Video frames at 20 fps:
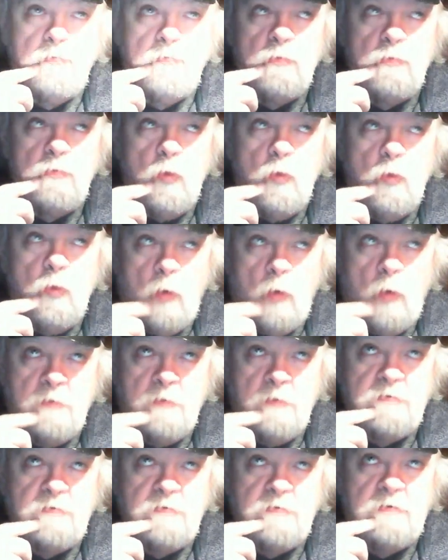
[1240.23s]

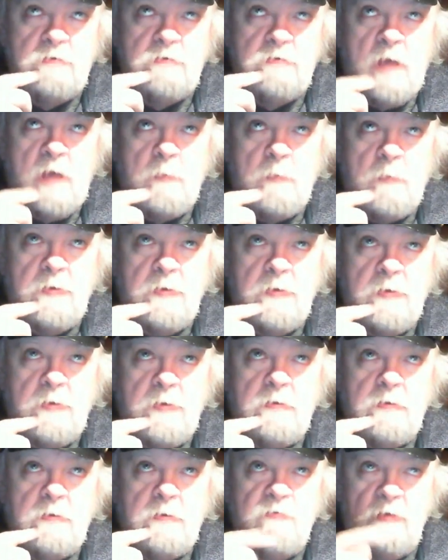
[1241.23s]
rant topic
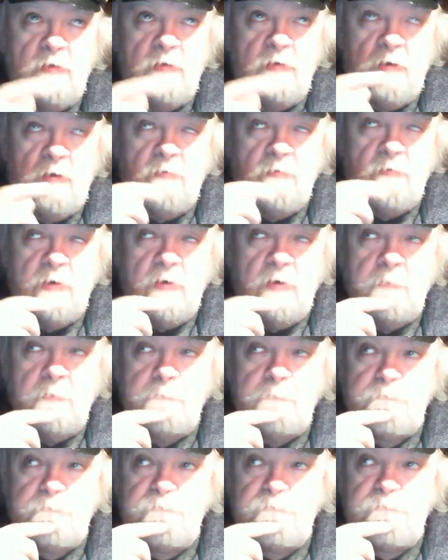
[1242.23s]
for the evening.
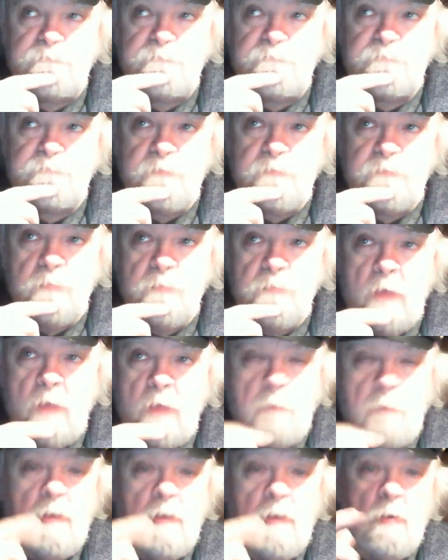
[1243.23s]

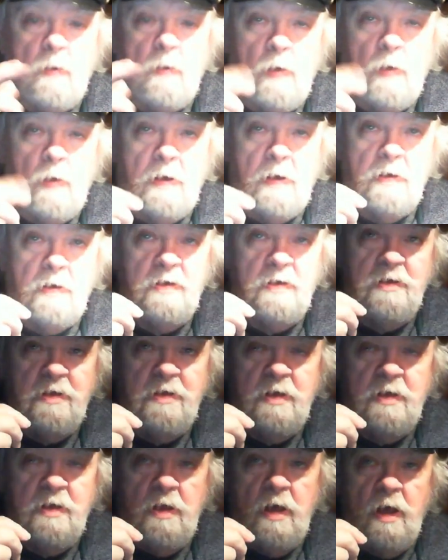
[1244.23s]
And by the way,
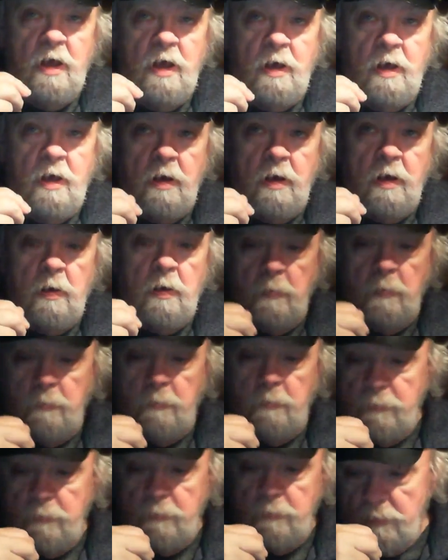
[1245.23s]

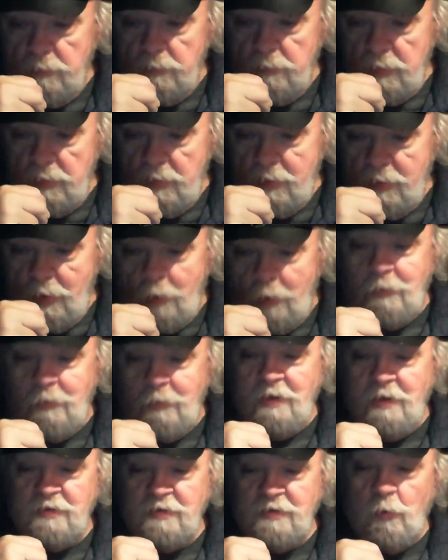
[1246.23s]
oh
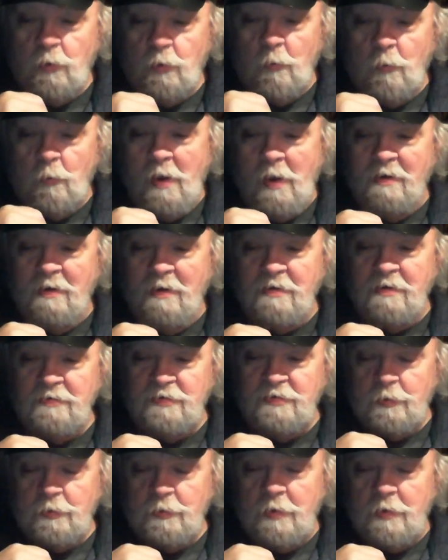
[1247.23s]
yes, we're well
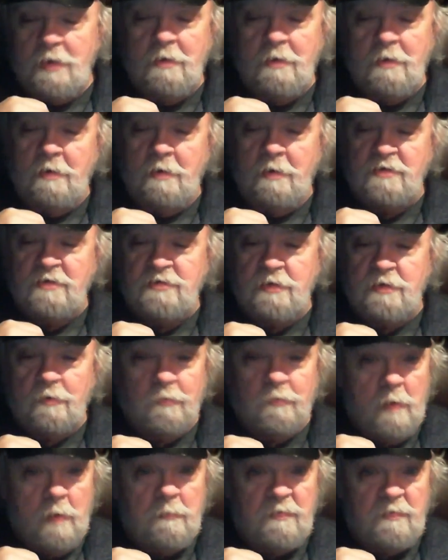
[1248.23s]
into International
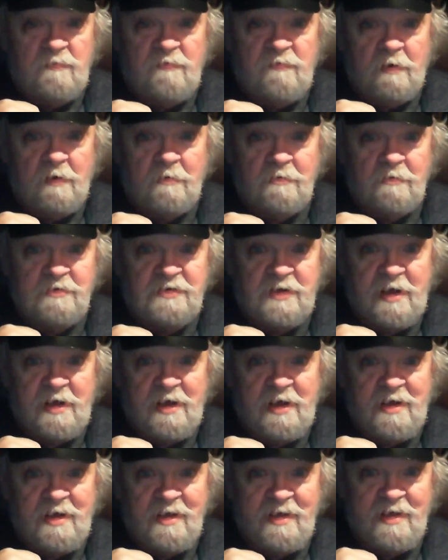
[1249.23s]
Grumpy Fuckers
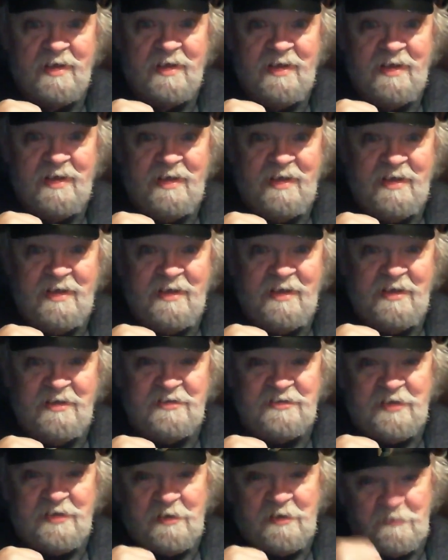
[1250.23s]
Day.
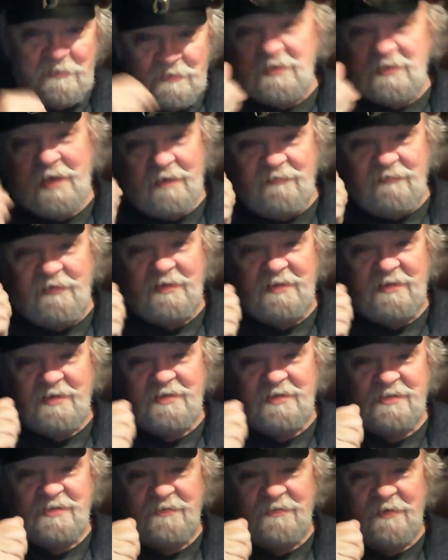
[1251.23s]
So I think
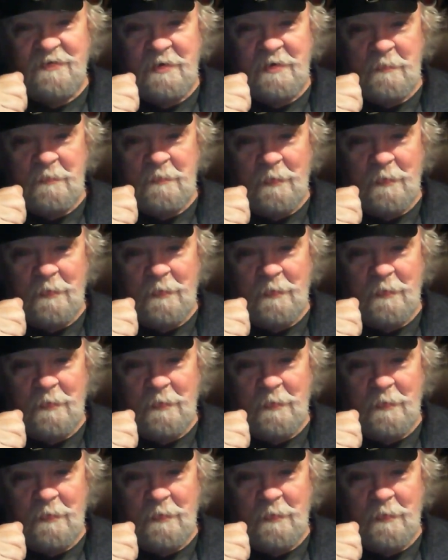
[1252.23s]
this is very